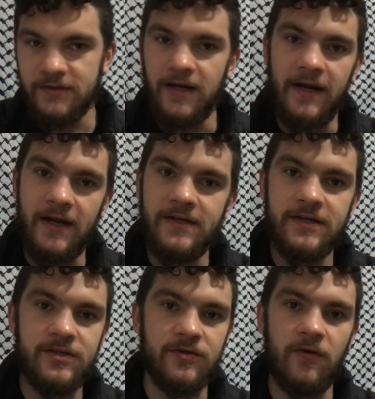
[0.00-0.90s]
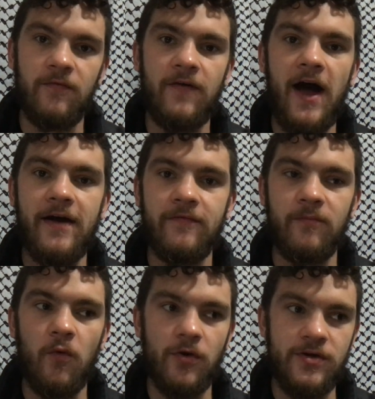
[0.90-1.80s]
So yeah, I had an additional 5
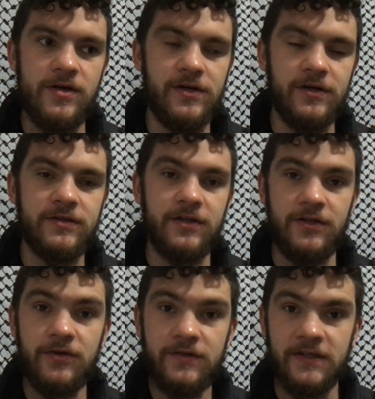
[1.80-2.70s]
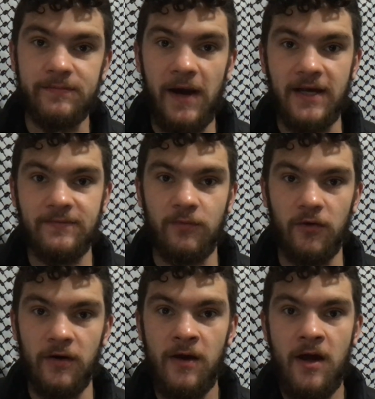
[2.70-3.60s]
more years to use this
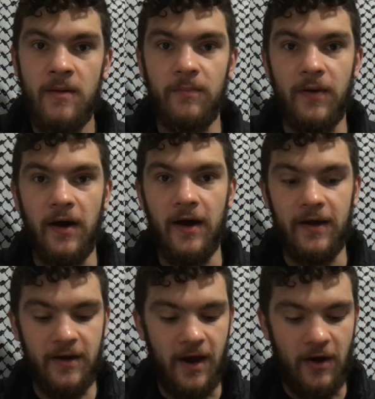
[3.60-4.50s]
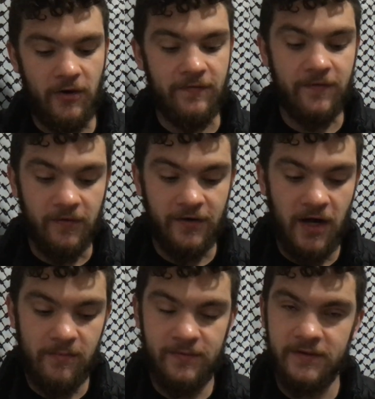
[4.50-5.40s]
passport, but I already filled it
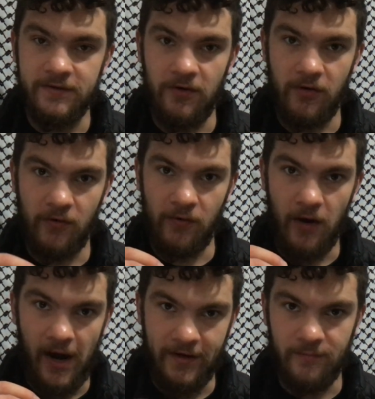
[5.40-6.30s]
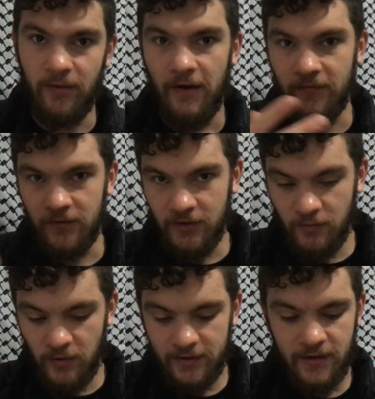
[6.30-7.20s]
up, so I had to apply for a
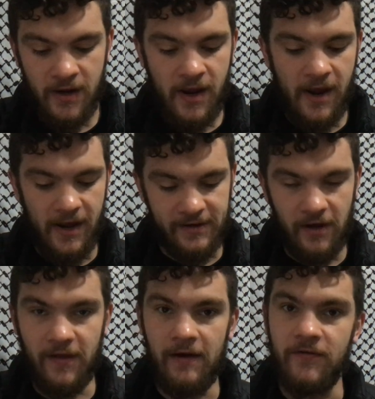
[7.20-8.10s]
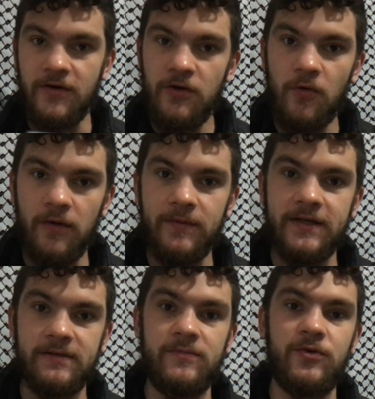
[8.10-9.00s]
new one. And now that I have a new one,
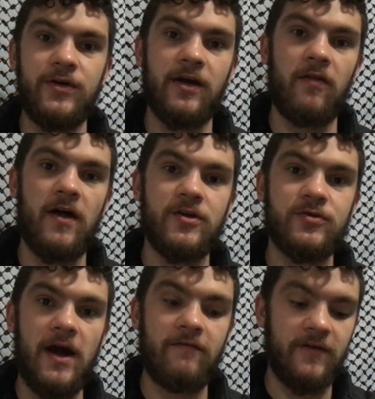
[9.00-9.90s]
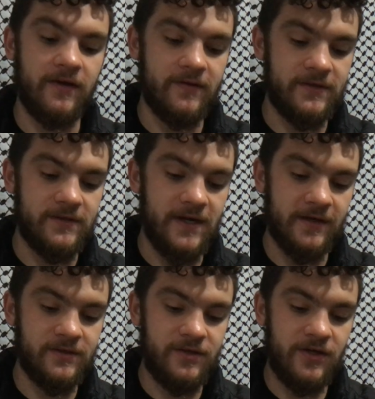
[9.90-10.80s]
because I'm doing a lot of traveling this
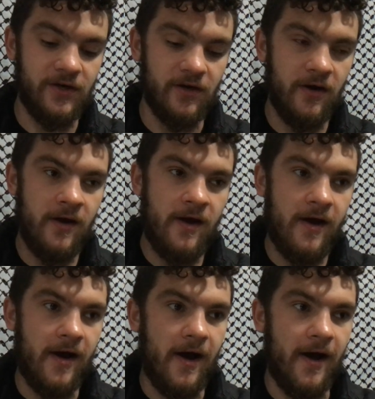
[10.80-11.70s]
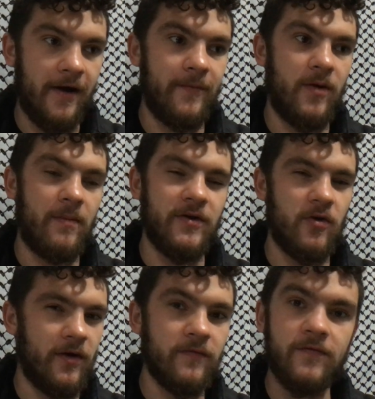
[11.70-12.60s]
next year, I'll be
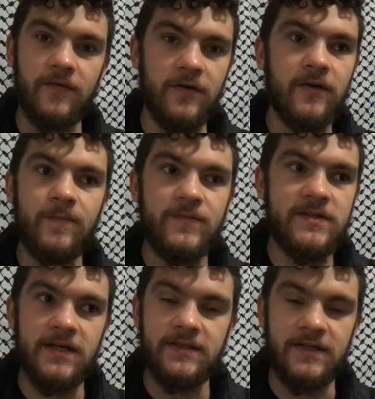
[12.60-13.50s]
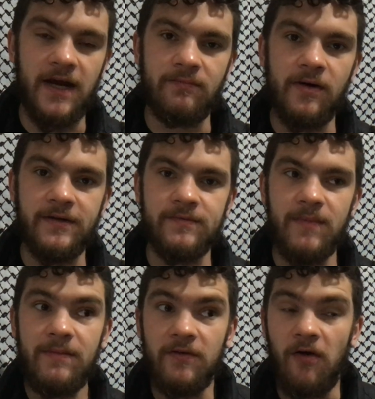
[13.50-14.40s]
going for 6 to 9 months,
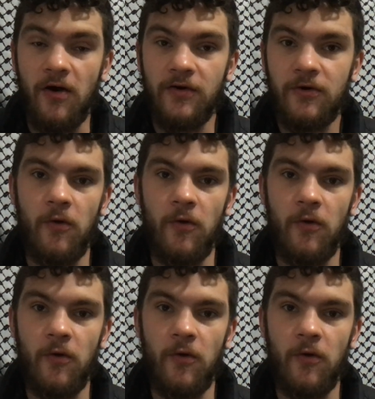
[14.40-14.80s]
maybe longer.